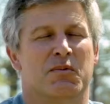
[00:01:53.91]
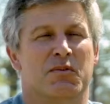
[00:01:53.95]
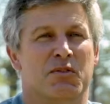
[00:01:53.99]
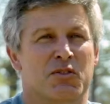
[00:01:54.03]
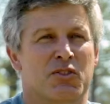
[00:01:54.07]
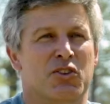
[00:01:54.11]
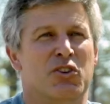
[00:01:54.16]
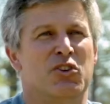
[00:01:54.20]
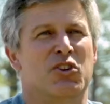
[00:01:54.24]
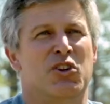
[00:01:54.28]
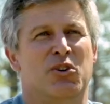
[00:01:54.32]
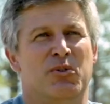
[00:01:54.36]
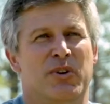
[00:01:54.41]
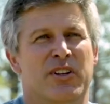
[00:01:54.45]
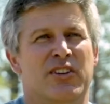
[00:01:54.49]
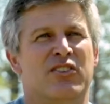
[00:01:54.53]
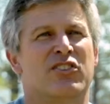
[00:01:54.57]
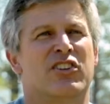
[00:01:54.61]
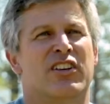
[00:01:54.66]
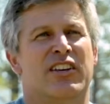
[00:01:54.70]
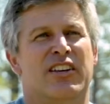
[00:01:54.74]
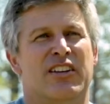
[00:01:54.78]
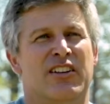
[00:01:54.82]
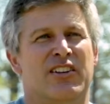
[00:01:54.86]
do you
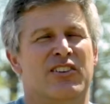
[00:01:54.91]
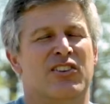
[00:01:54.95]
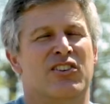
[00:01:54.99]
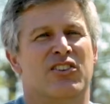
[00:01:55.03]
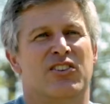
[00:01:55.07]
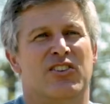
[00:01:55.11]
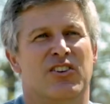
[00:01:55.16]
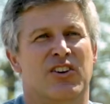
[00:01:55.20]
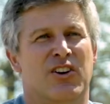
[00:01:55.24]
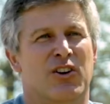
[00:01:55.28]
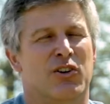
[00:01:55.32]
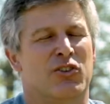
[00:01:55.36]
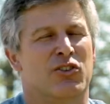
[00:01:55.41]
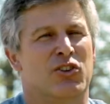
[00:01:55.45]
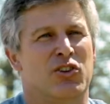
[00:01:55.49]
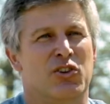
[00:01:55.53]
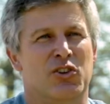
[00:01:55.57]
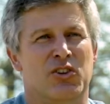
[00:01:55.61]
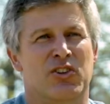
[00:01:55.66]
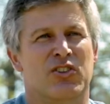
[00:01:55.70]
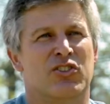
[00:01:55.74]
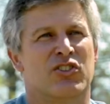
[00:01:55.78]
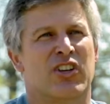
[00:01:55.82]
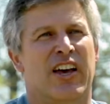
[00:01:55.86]
intend or do you
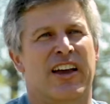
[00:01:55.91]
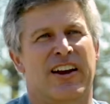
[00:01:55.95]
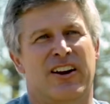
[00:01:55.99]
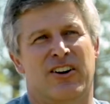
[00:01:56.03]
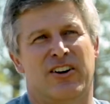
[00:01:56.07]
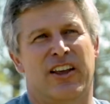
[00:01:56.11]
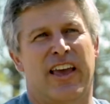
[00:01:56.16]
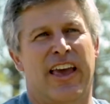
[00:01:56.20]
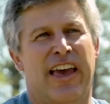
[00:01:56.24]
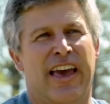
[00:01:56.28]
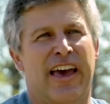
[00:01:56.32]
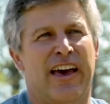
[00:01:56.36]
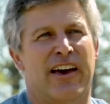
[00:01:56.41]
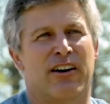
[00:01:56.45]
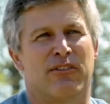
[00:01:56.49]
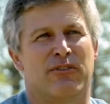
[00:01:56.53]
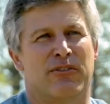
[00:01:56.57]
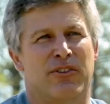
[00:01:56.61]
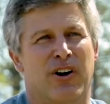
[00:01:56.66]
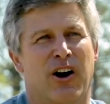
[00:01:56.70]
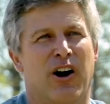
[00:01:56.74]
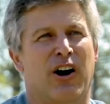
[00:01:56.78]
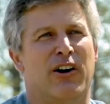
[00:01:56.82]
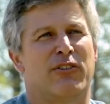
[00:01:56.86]
desire to
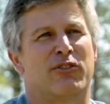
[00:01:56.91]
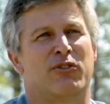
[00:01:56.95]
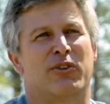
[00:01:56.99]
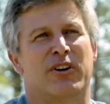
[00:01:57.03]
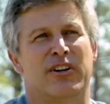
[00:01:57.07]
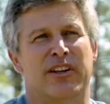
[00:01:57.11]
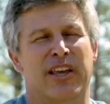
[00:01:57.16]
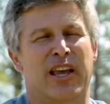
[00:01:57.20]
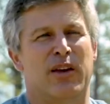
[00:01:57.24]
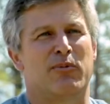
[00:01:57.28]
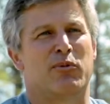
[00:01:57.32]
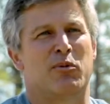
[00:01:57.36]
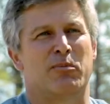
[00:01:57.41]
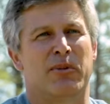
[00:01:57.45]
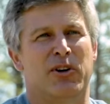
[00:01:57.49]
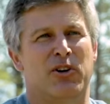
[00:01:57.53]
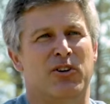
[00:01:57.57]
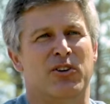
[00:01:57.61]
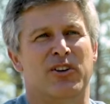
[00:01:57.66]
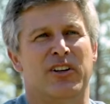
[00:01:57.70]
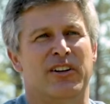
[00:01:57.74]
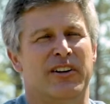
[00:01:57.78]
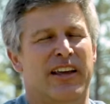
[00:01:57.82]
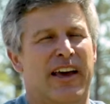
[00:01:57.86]
have off-grid
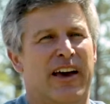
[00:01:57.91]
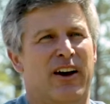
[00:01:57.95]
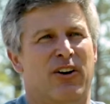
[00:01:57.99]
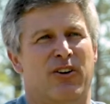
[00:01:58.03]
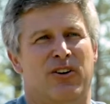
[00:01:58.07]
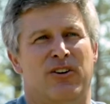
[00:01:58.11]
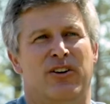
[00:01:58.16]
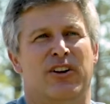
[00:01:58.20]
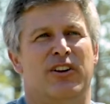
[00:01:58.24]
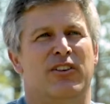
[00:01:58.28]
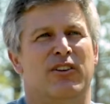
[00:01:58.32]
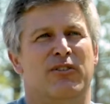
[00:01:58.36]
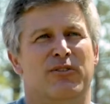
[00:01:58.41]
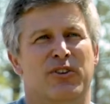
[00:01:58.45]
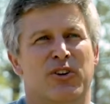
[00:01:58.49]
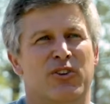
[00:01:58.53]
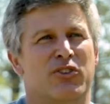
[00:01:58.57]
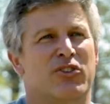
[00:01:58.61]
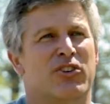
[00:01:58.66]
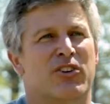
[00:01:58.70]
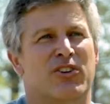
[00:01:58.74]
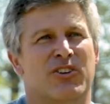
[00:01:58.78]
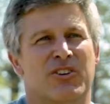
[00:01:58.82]
capability now or in the future?